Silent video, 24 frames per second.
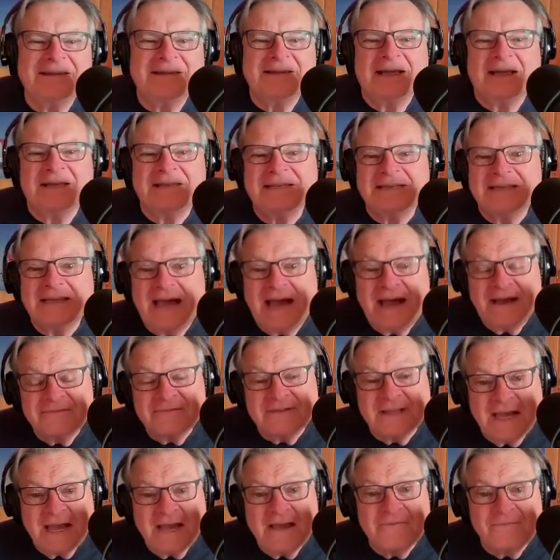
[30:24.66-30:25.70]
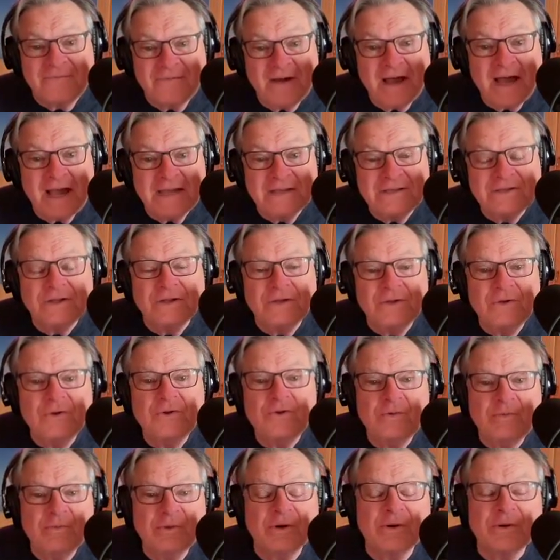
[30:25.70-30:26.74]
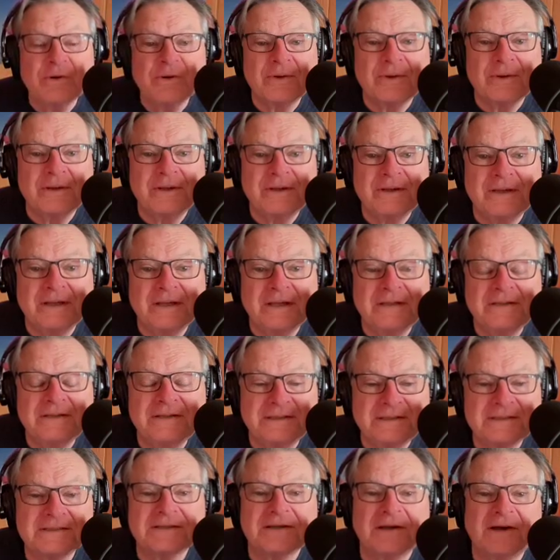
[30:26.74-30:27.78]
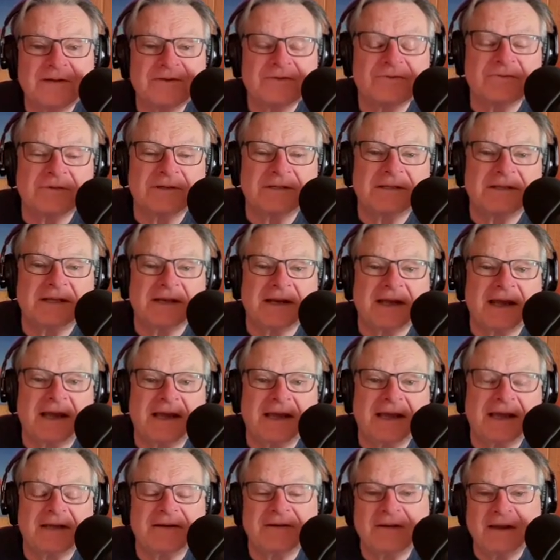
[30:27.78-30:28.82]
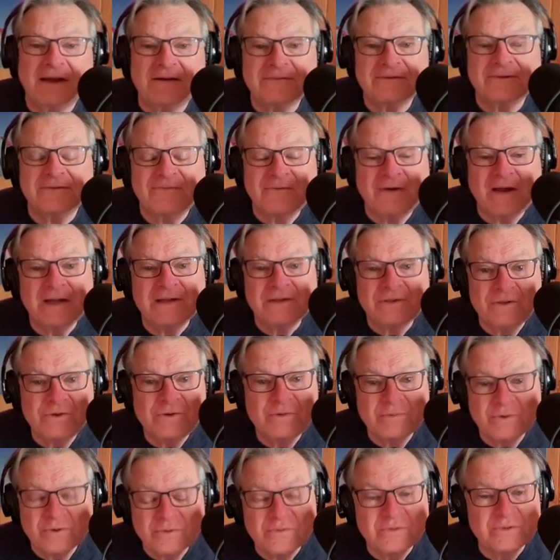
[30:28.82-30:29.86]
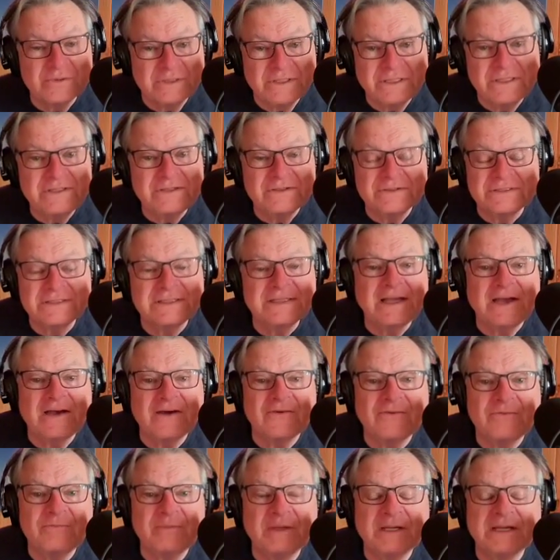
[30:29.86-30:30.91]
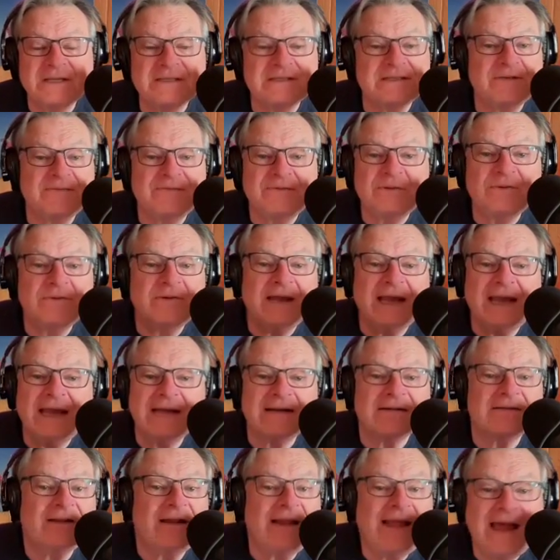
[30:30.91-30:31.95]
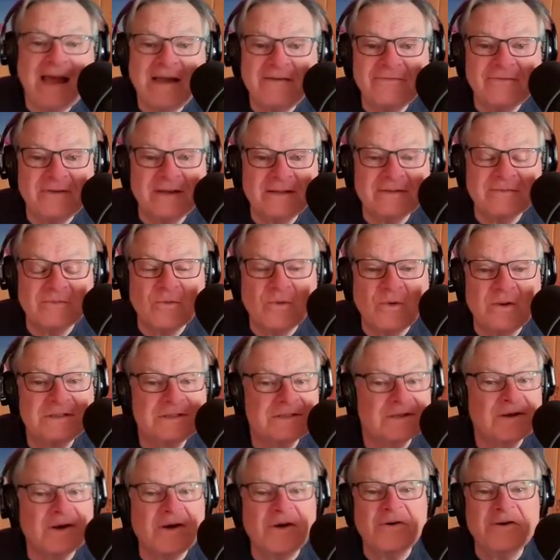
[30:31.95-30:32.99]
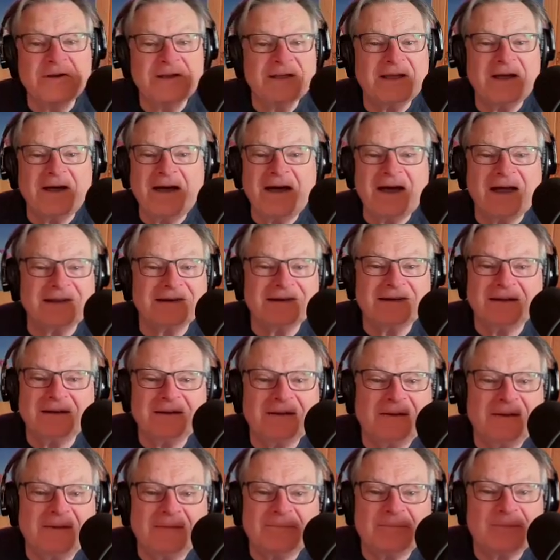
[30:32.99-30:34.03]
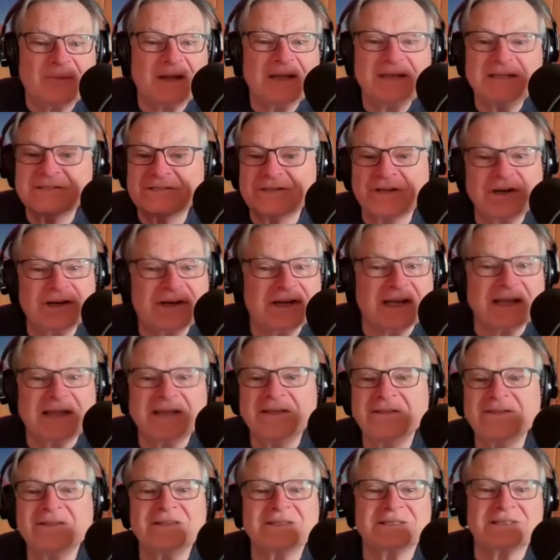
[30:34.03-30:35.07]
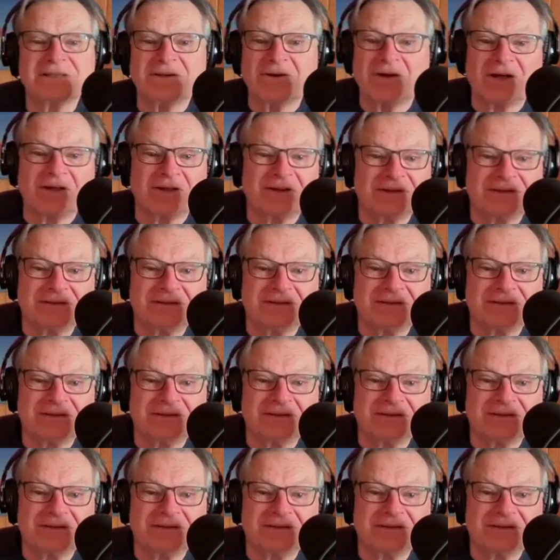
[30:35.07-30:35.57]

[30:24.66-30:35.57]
you have to find humor in this country today, and you have to find humor within yourself, because if you can't laugh at what's going on, it's going to kill us all.